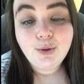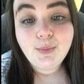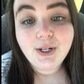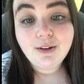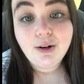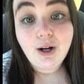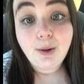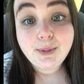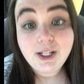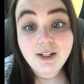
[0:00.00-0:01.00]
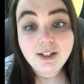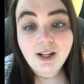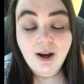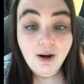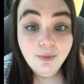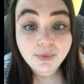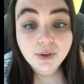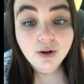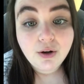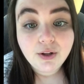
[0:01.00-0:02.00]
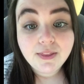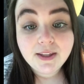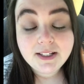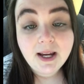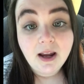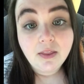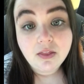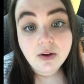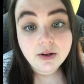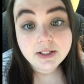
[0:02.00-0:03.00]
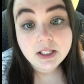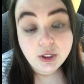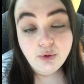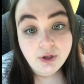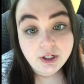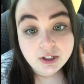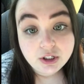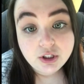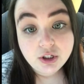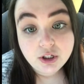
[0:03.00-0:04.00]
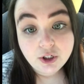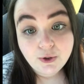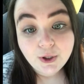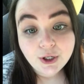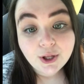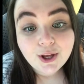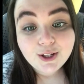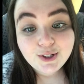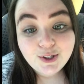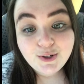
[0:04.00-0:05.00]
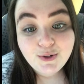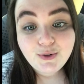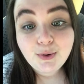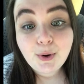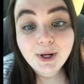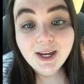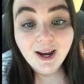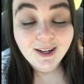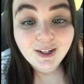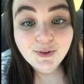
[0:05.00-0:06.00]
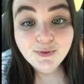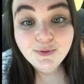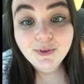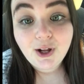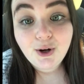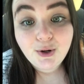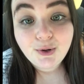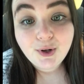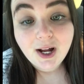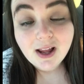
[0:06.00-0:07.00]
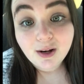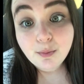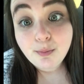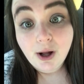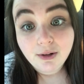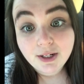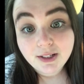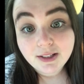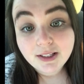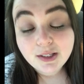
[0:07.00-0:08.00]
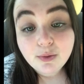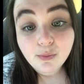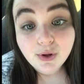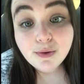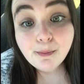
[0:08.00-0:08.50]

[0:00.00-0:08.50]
make a little update today on the 10 things that you need to do to get in flow and abundance with